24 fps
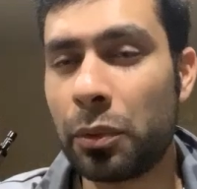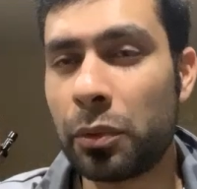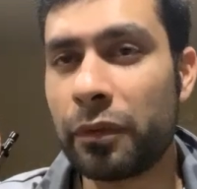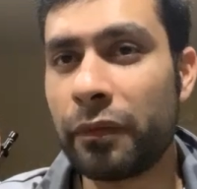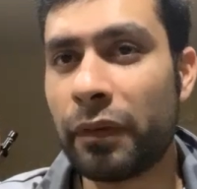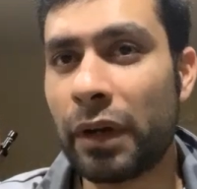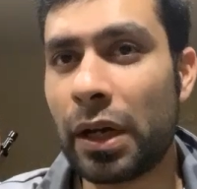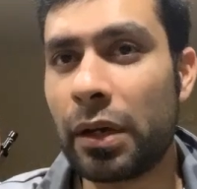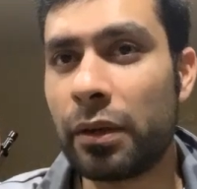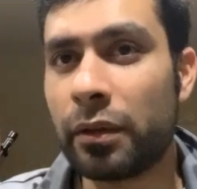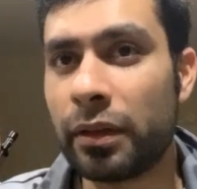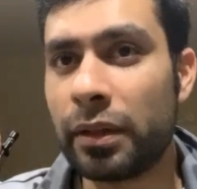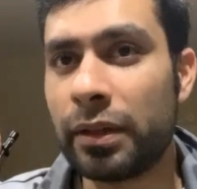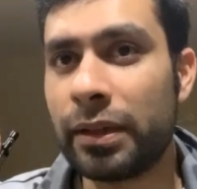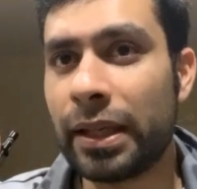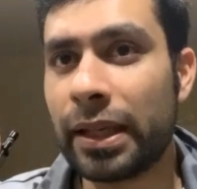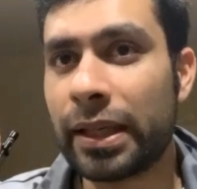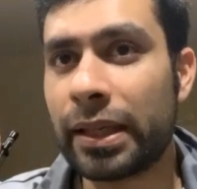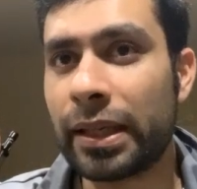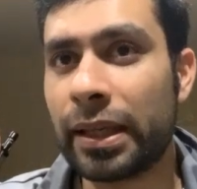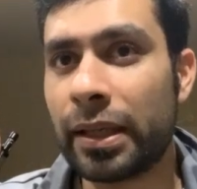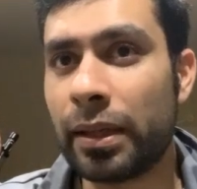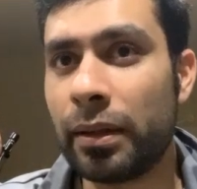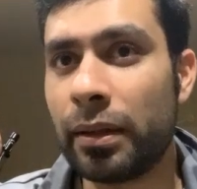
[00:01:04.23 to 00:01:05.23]
was Fighter of the
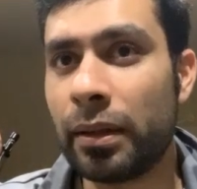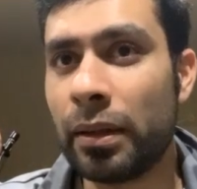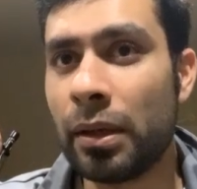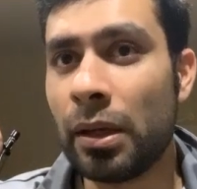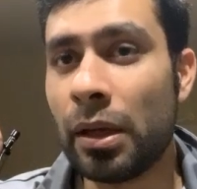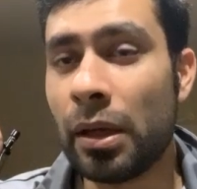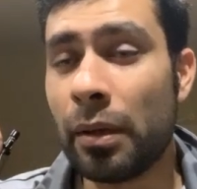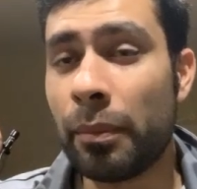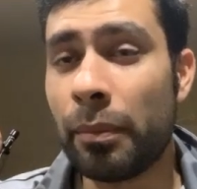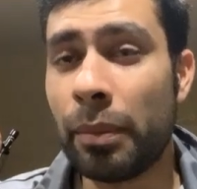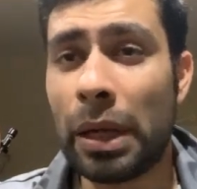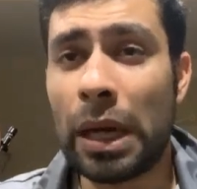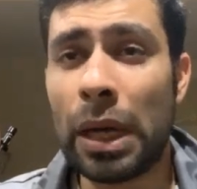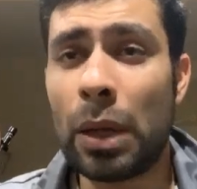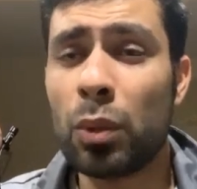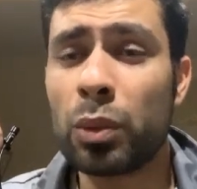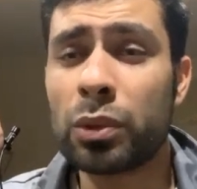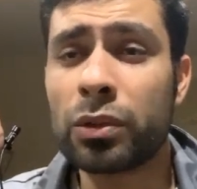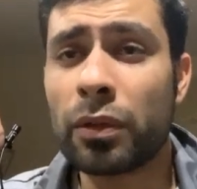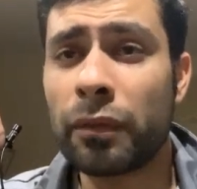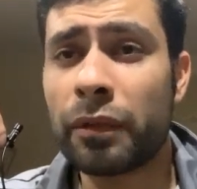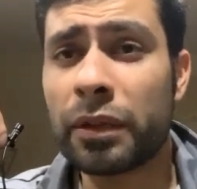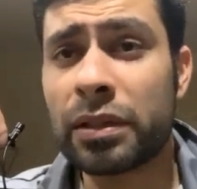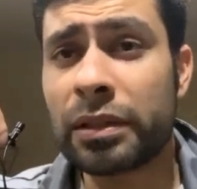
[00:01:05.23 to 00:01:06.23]
Decade, but I
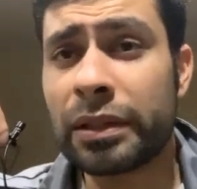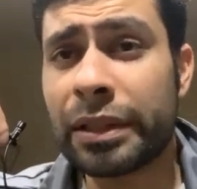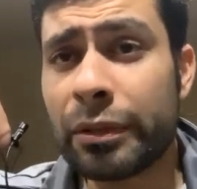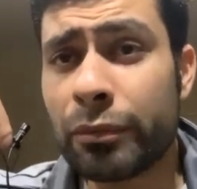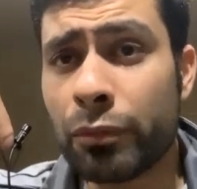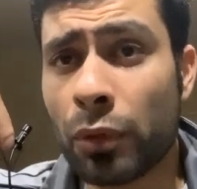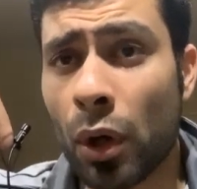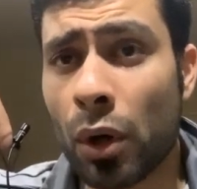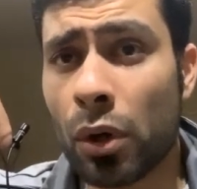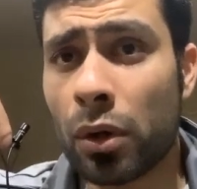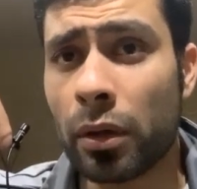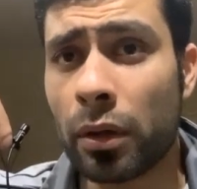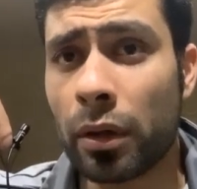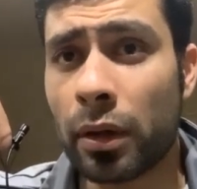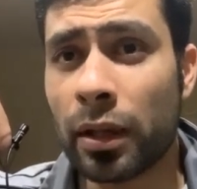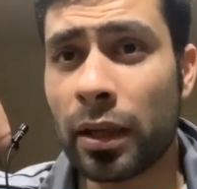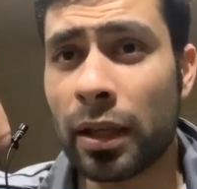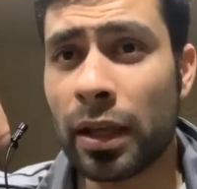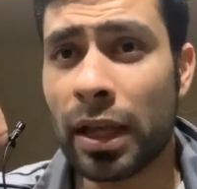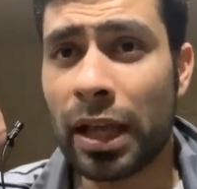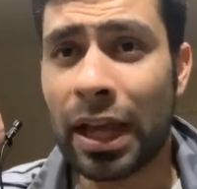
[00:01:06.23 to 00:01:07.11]
was obviously wrong.